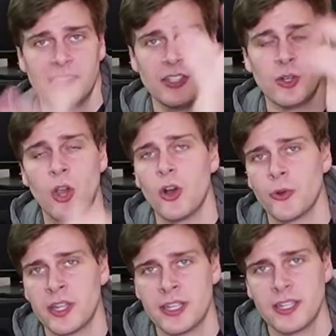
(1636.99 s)
your
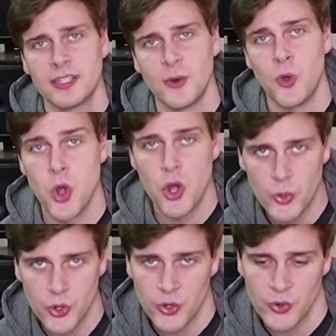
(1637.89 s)
Locrian or
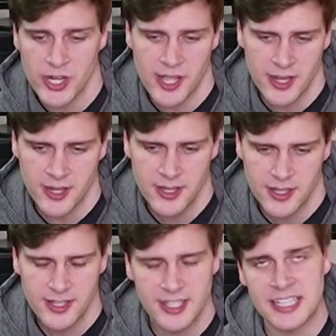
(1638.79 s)
Locrian
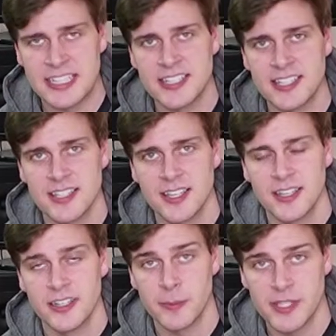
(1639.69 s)
is
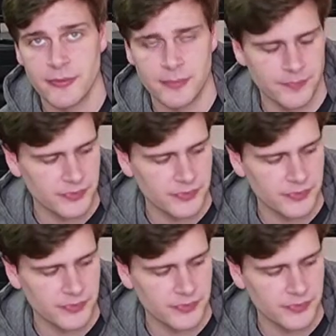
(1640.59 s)
number 7.